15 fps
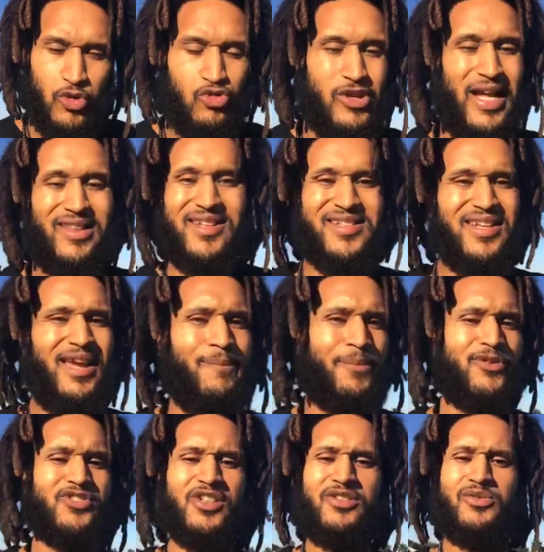You're not the same
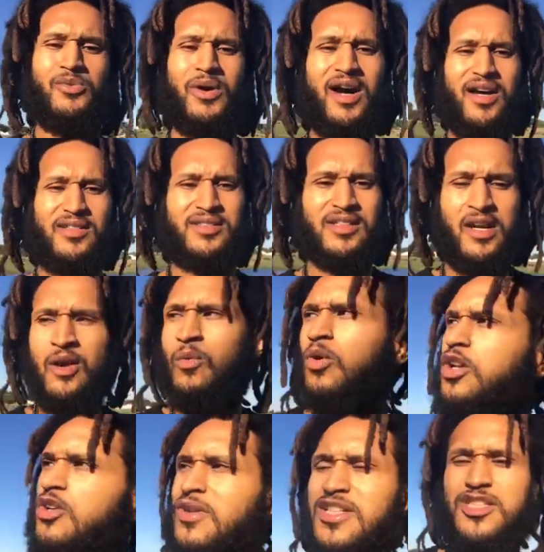person you was. What
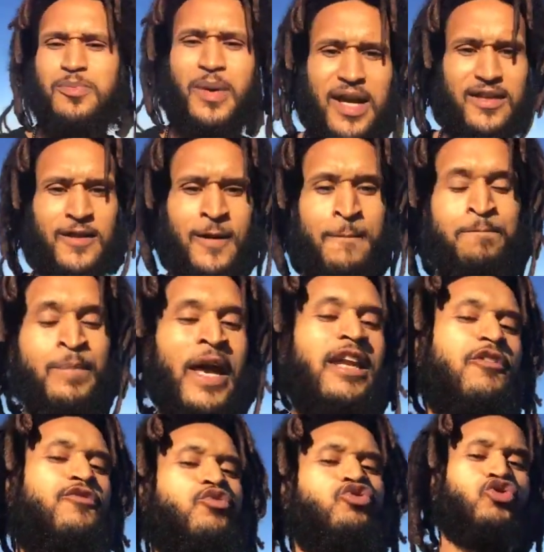do you expect? And
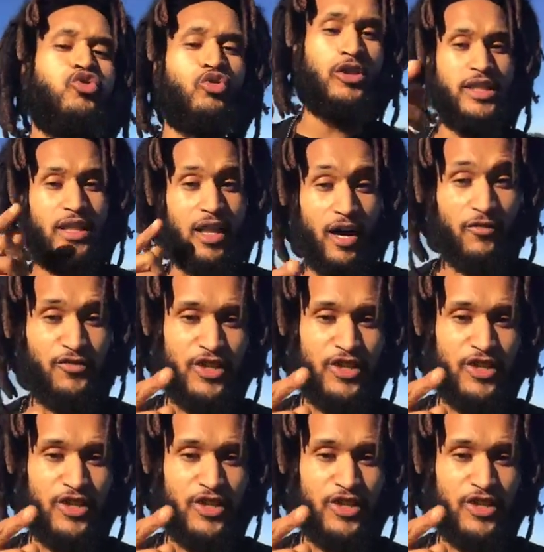if you truly love